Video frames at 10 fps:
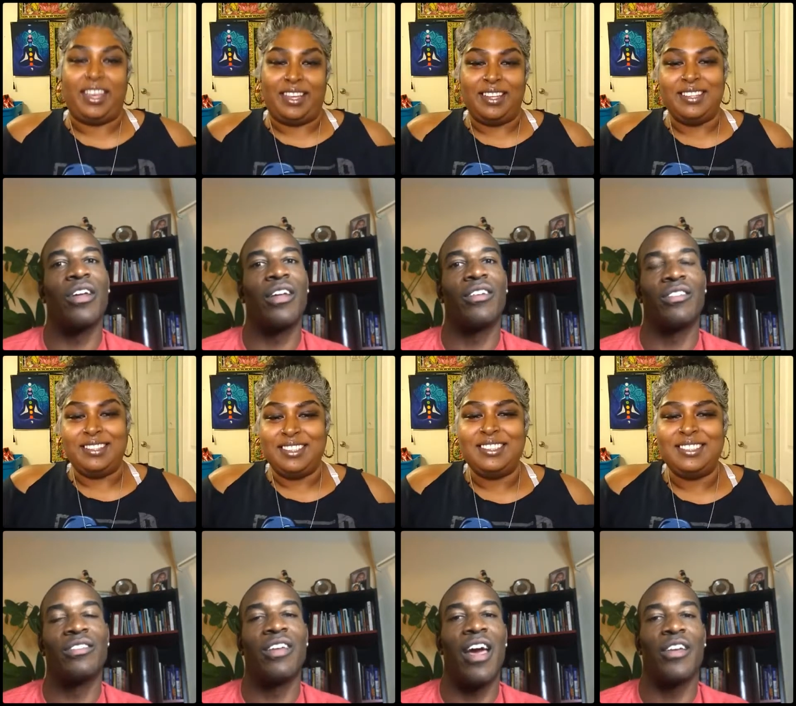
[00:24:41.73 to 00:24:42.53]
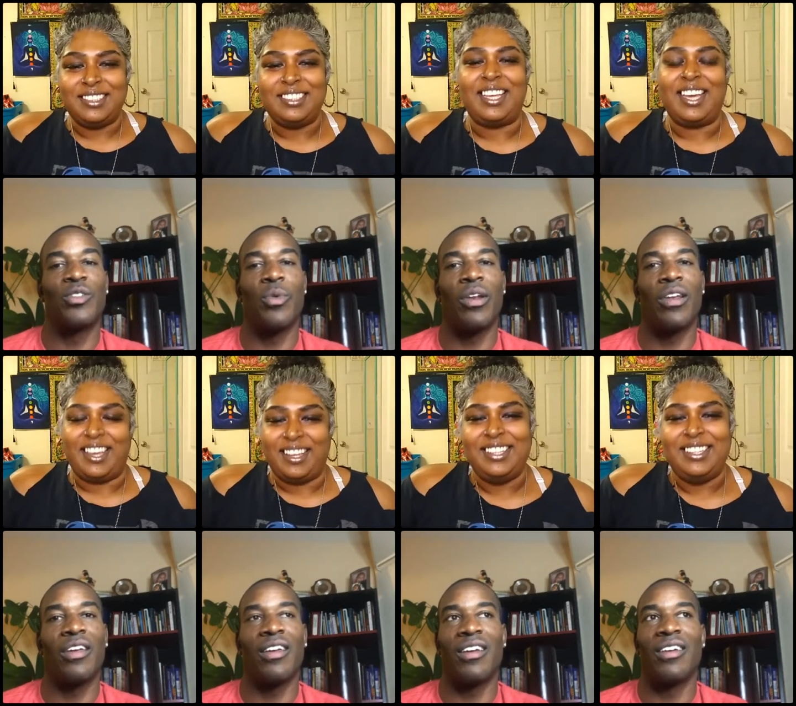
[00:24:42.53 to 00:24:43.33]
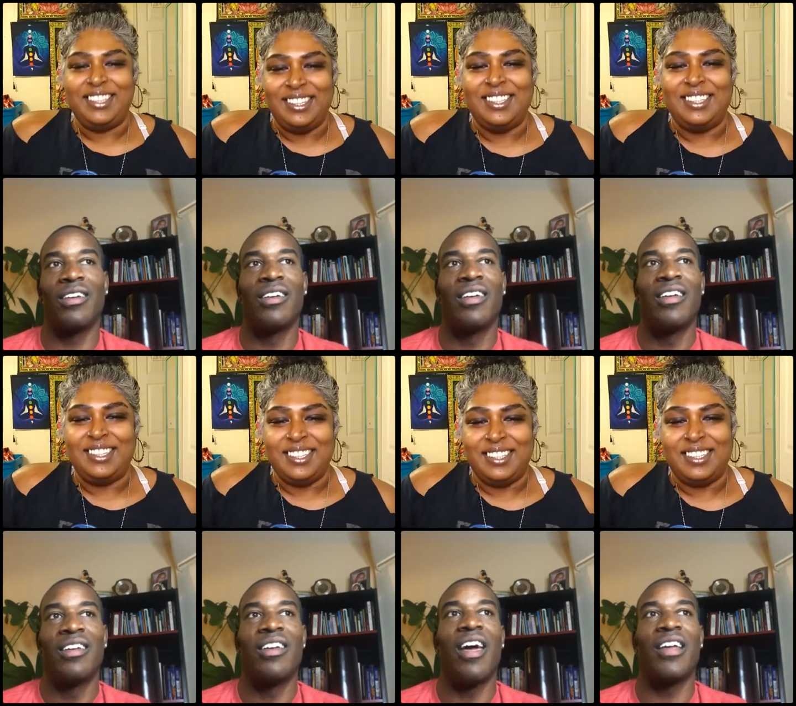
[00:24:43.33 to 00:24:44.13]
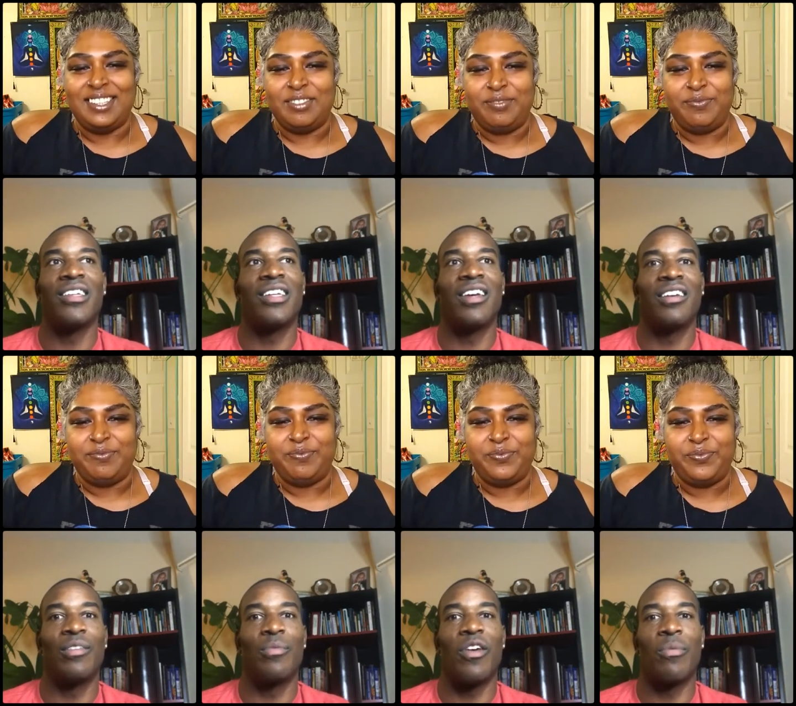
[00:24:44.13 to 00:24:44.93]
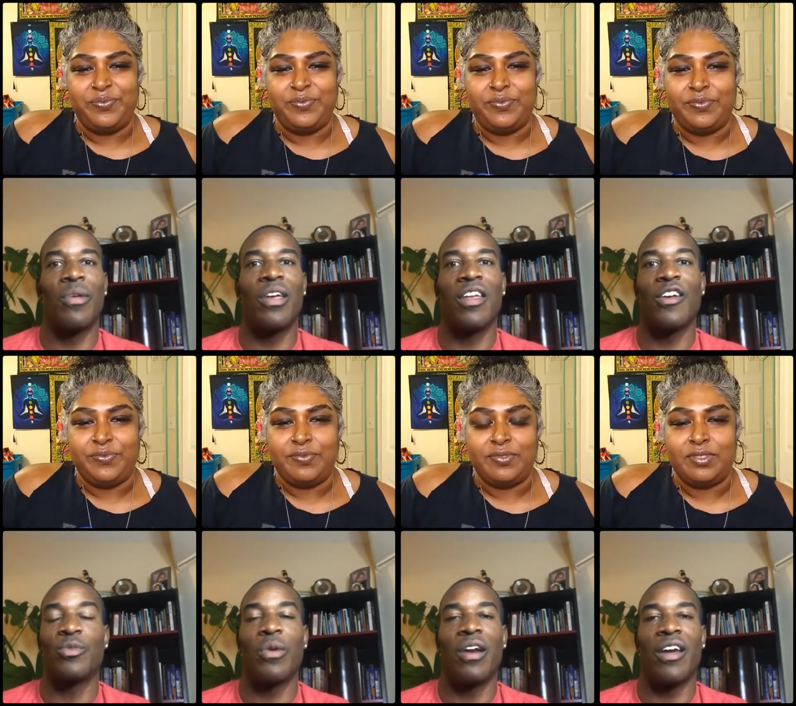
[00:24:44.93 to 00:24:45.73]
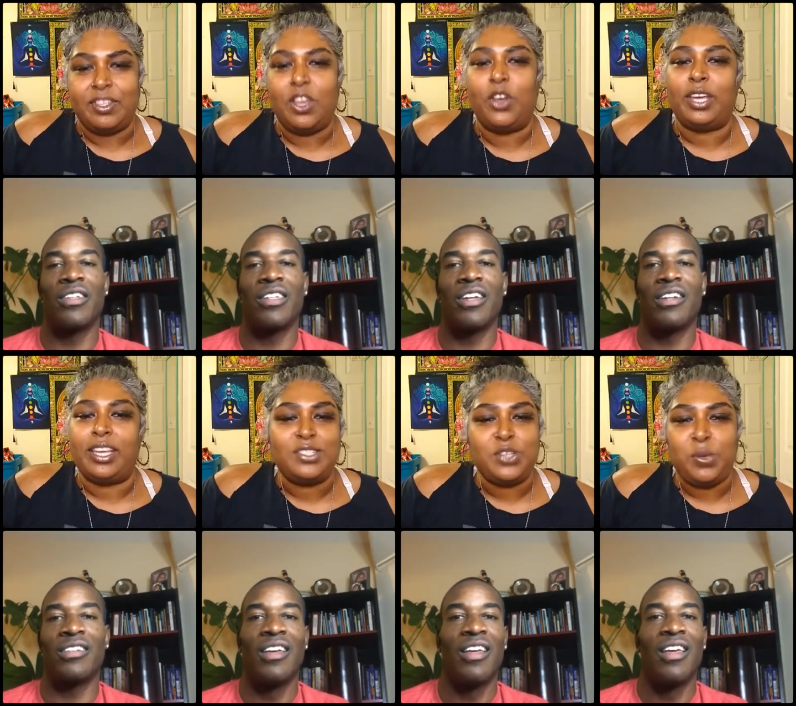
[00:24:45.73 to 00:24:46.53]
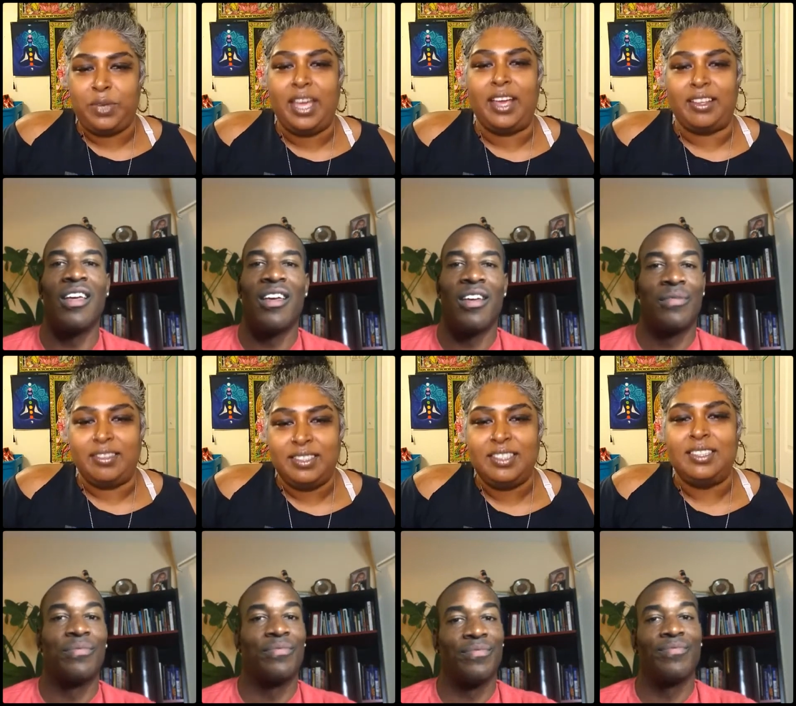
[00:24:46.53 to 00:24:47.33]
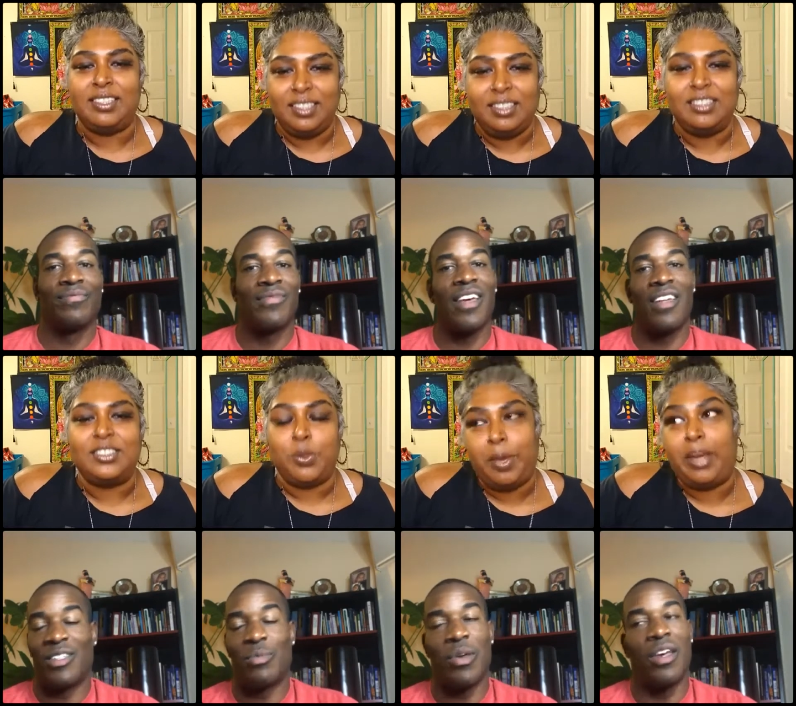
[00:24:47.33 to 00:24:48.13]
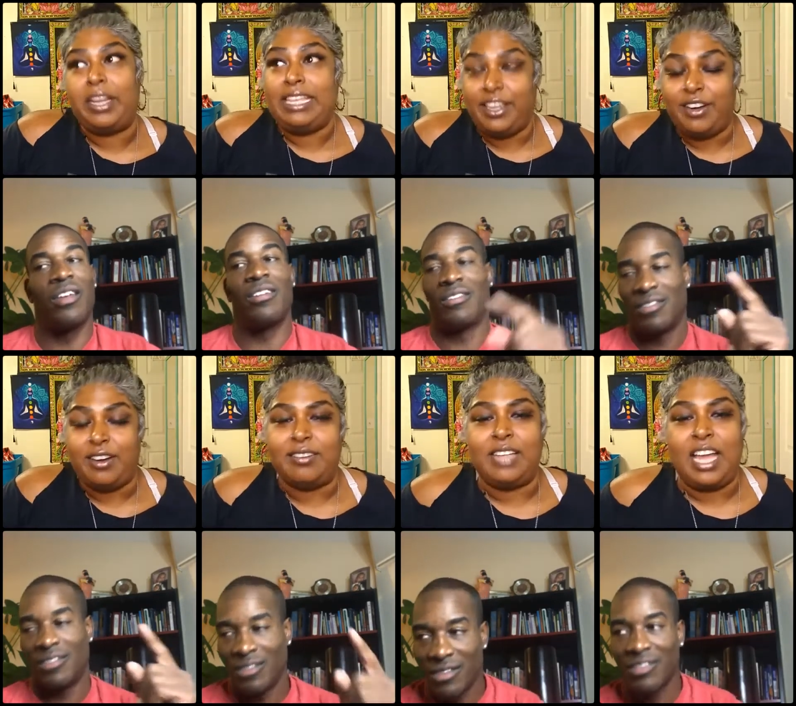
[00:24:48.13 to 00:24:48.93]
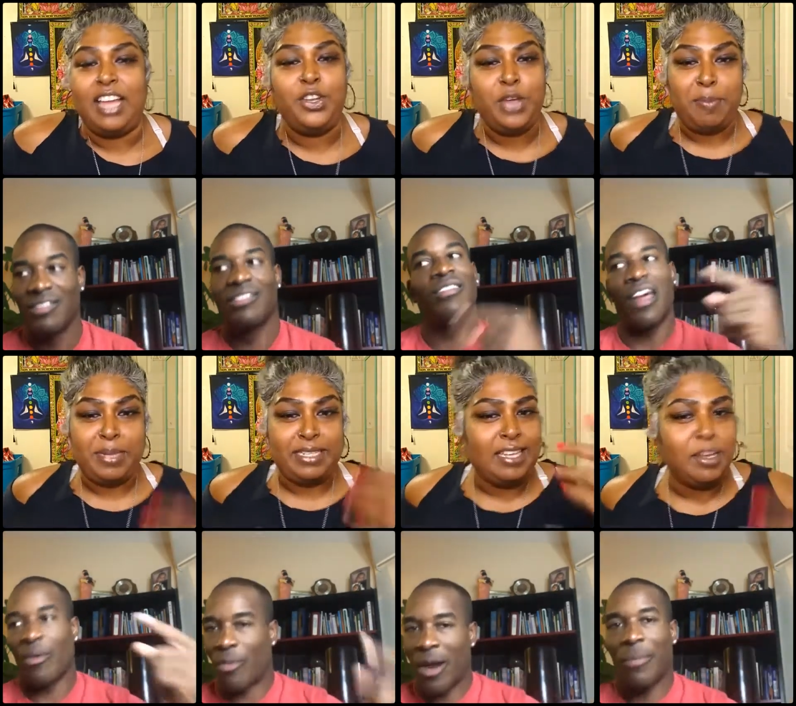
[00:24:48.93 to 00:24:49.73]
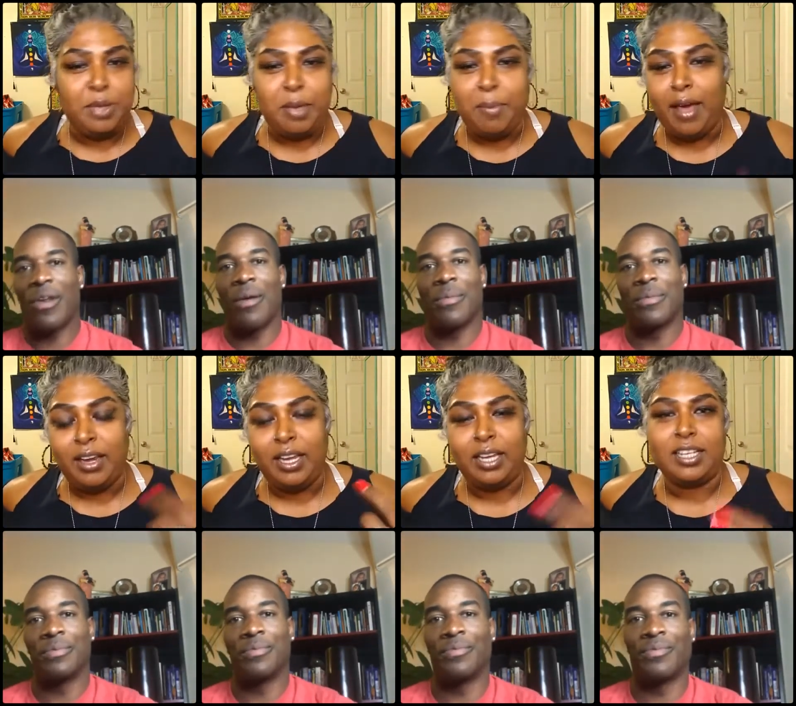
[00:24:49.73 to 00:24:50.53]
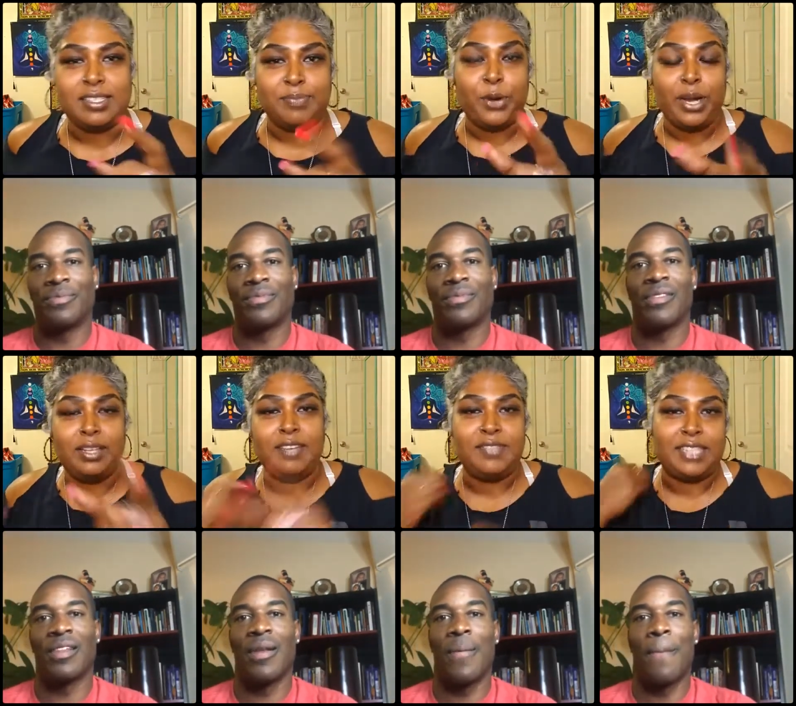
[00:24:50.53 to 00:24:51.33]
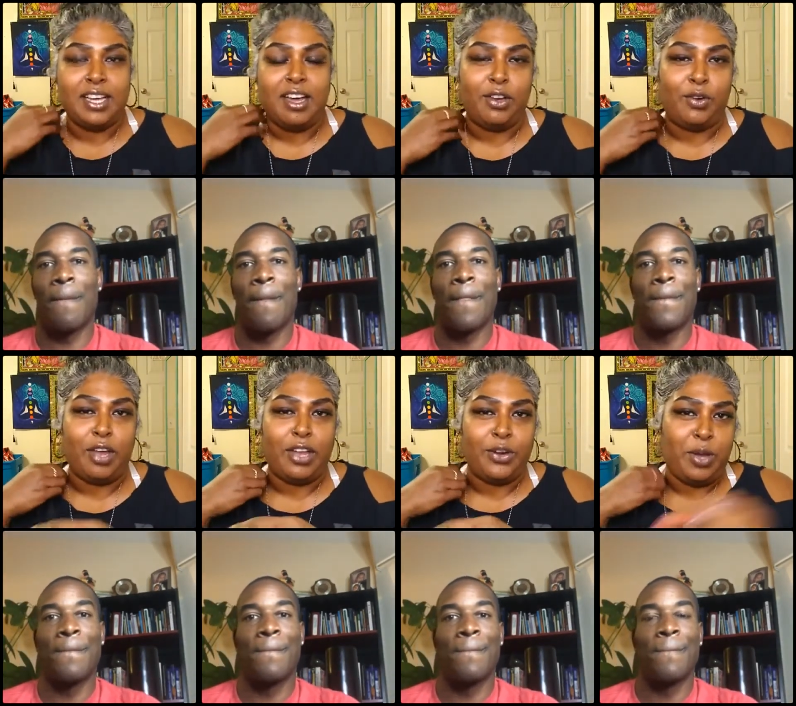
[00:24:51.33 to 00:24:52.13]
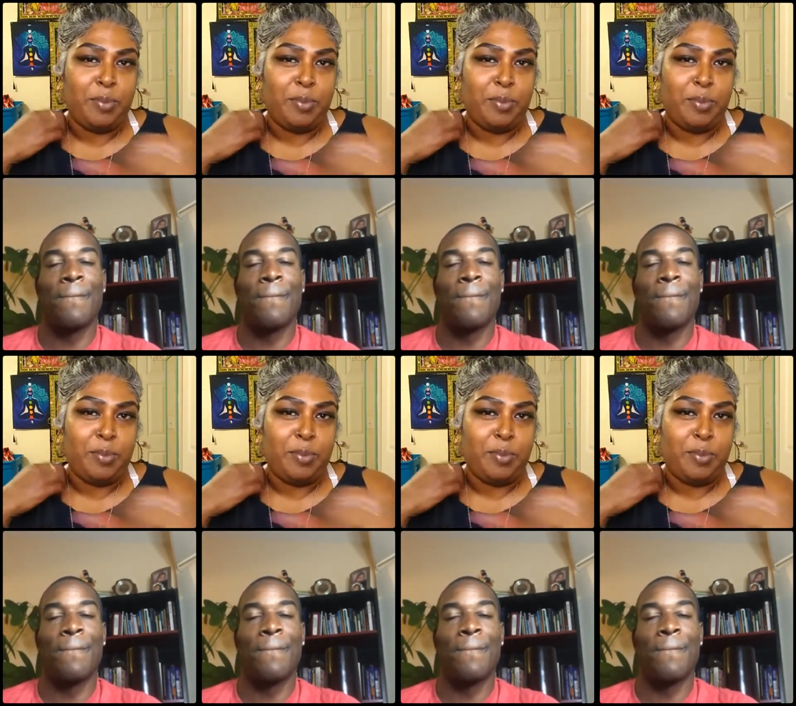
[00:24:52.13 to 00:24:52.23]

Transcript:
Speaker 1: okay. it. Yeah, 2019, the very beginning of 2019. Okay,
Speaker 2: so yeah. And so, it's been. And you have like, tell telling me about it because Brandon lives in Colorado. I'm